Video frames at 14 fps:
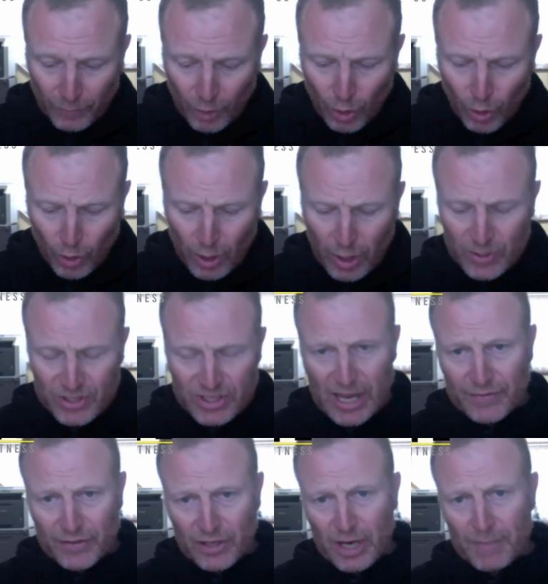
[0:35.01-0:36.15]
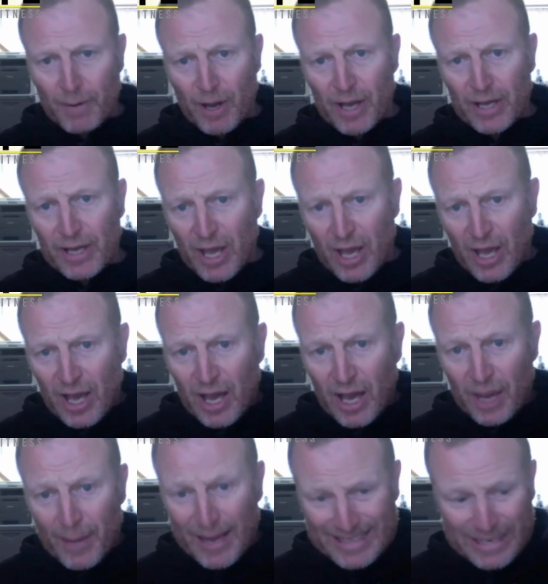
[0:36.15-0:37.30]
All I would say, if you're going to buy
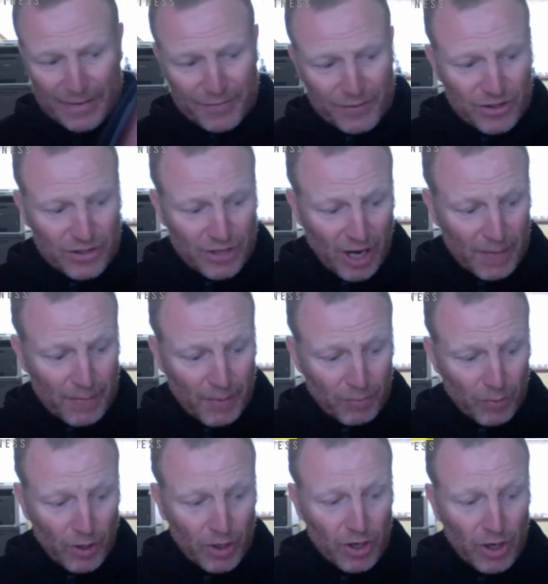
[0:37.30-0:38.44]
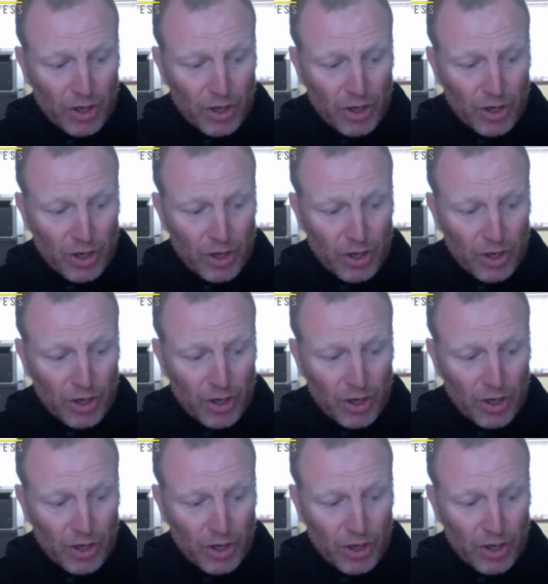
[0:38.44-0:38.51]
a different type of one,